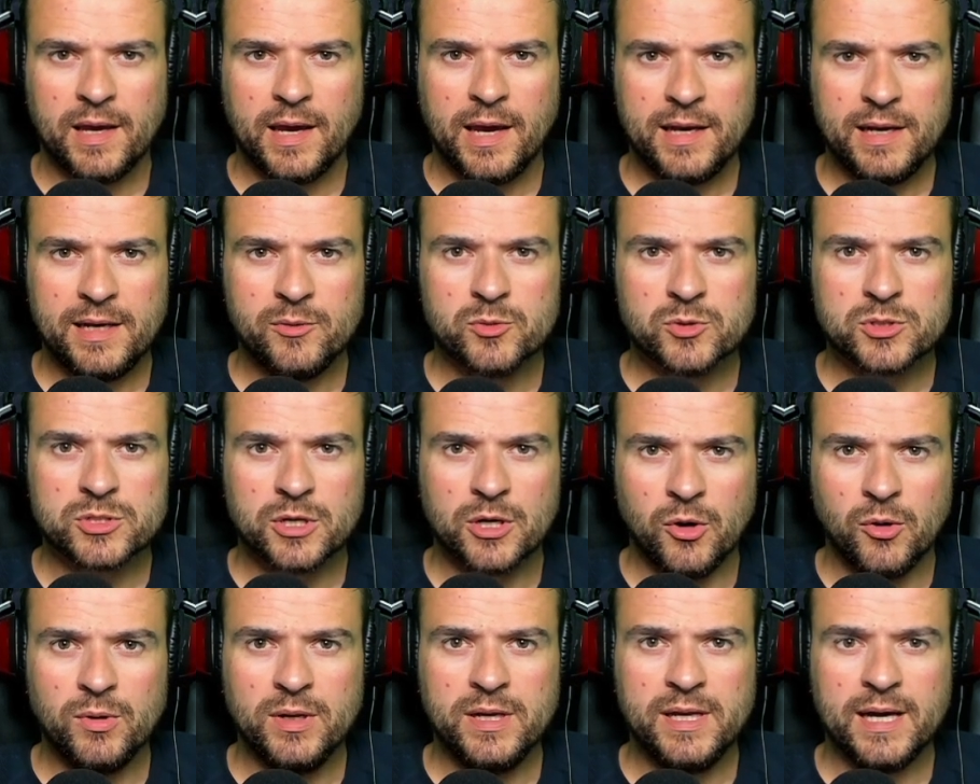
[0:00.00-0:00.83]
and he was
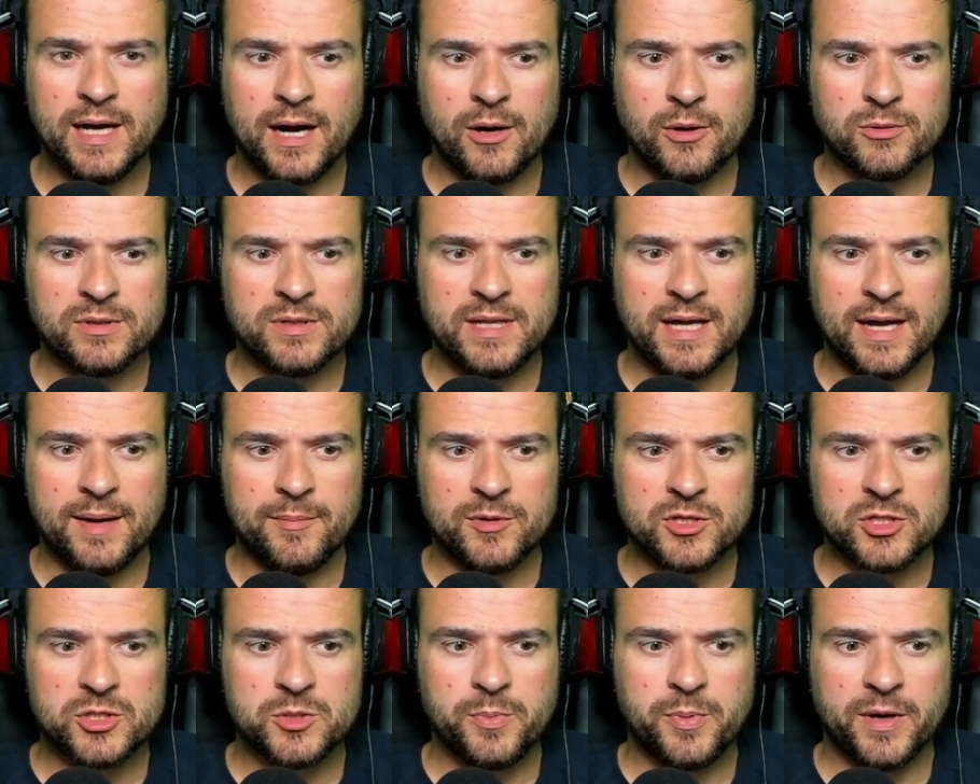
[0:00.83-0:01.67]
only
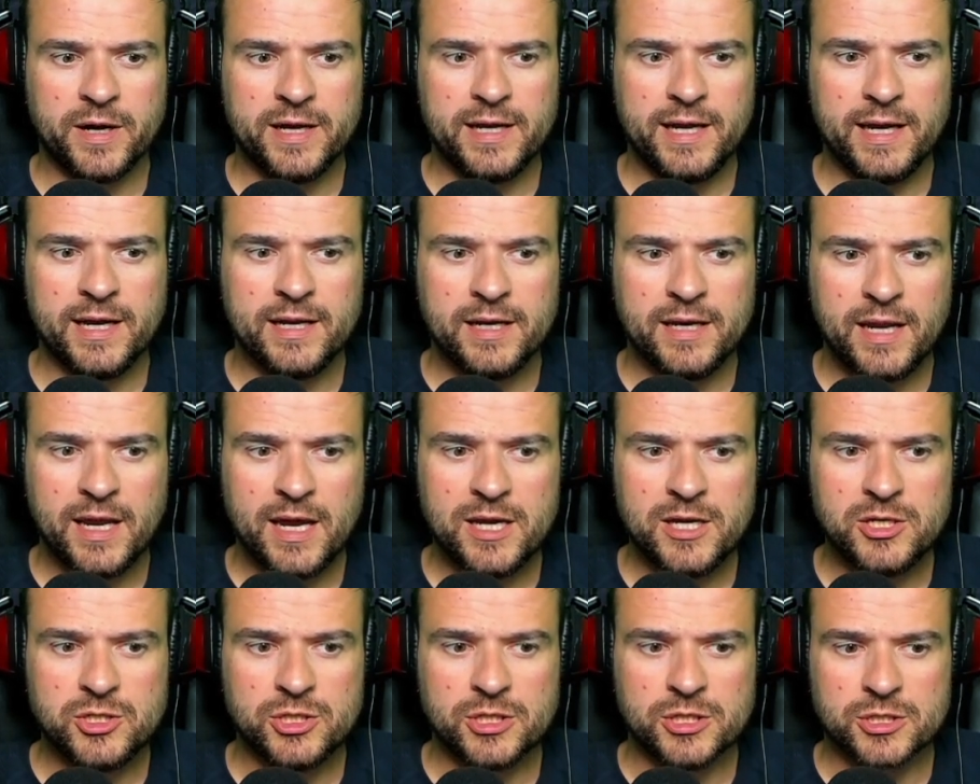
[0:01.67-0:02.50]
out-damaged by
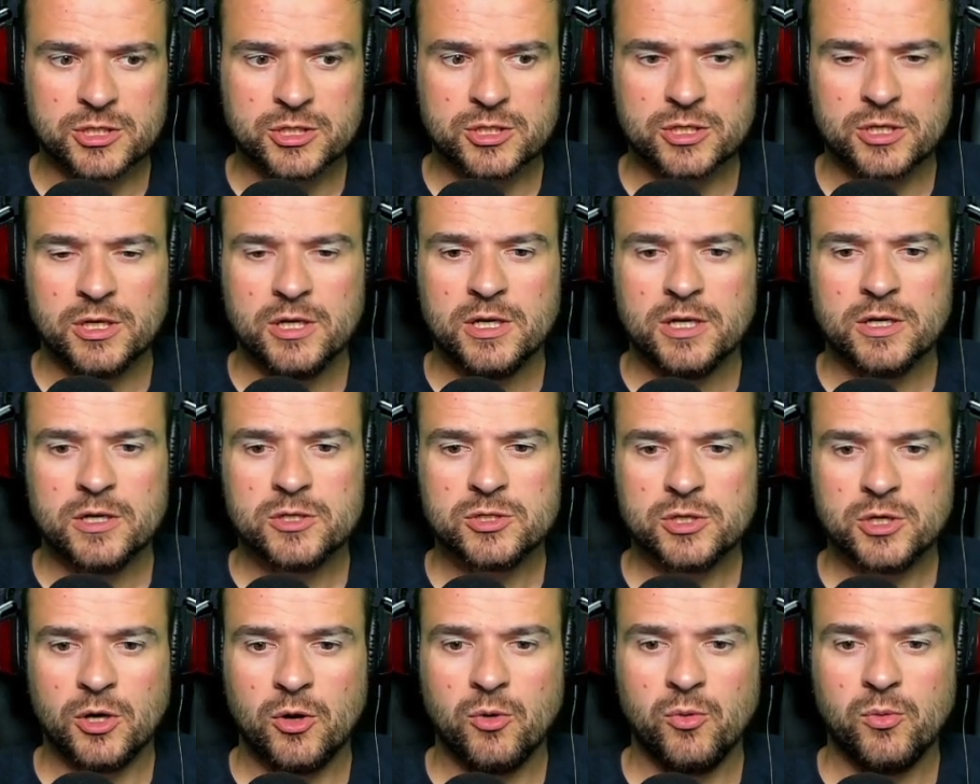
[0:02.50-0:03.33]
Ignatius.
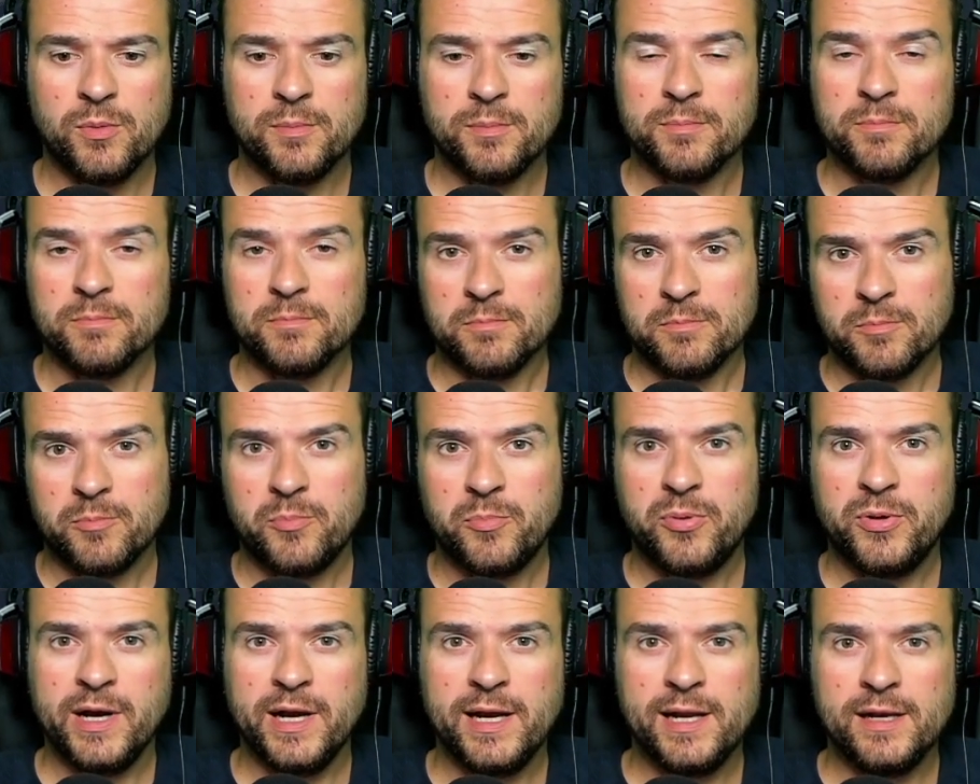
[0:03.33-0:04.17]
So,
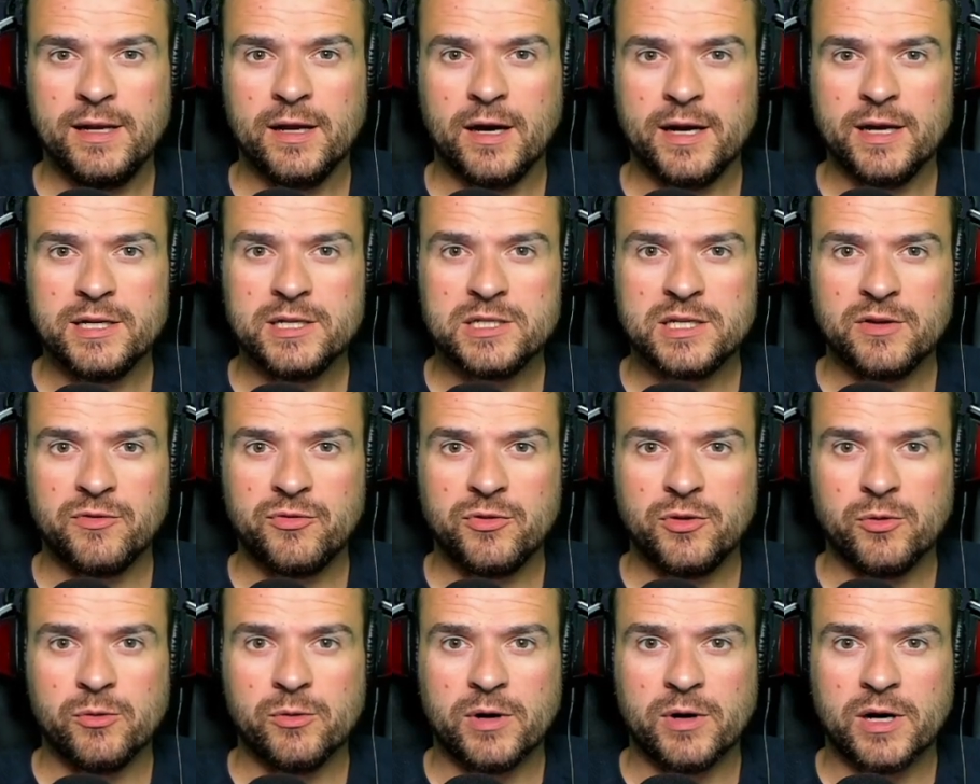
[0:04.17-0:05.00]
pretty nice if
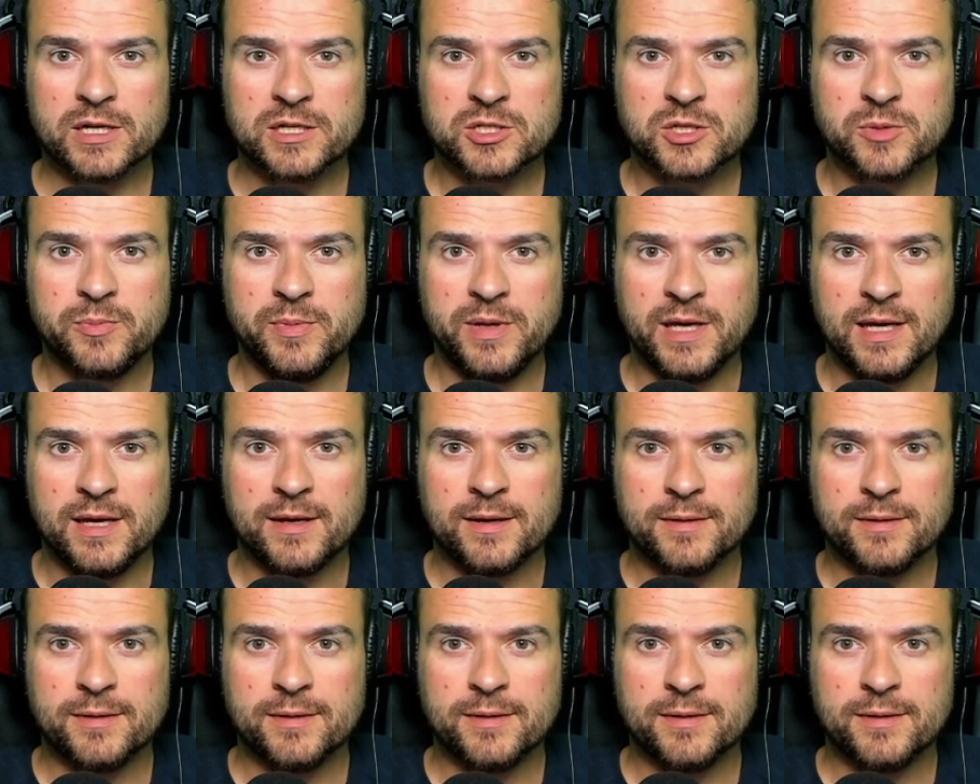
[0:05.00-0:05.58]
you ask me.